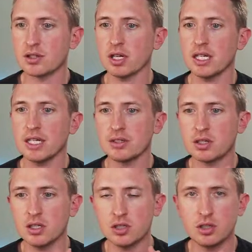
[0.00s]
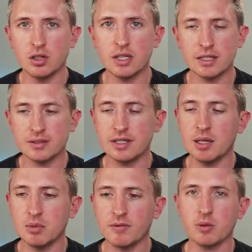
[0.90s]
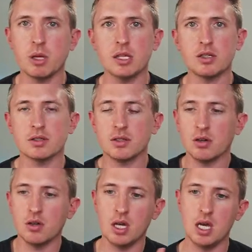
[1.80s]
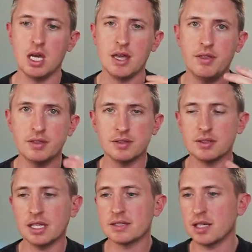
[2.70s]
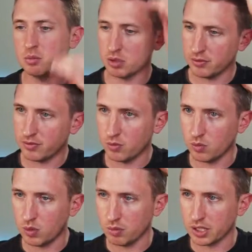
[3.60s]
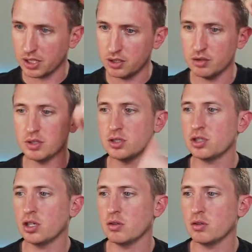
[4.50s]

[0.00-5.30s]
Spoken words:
list screen, it's going to show that same information. So this is an example of what we're going to do is